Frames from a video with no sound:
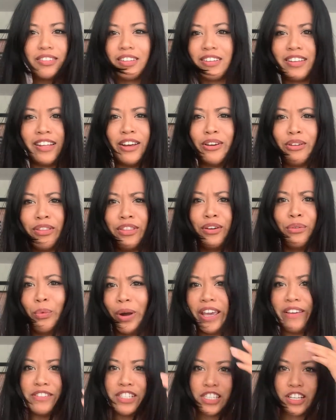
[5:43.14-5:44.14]
you know, the
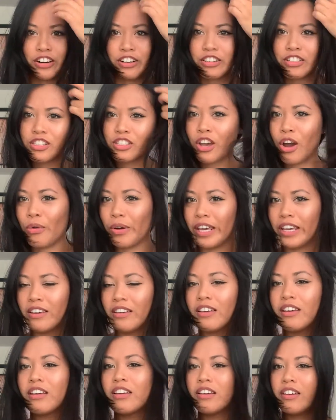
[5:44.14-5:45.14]
wave starts
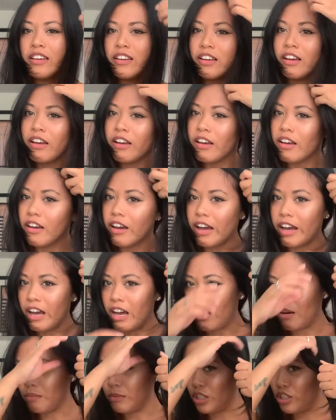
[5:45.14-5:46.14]
going.
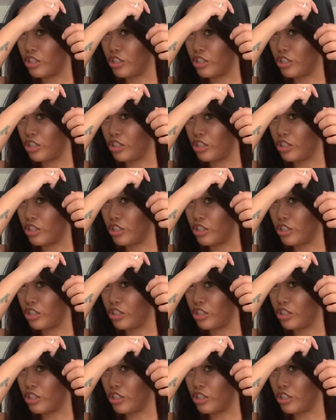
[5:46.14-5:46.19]
You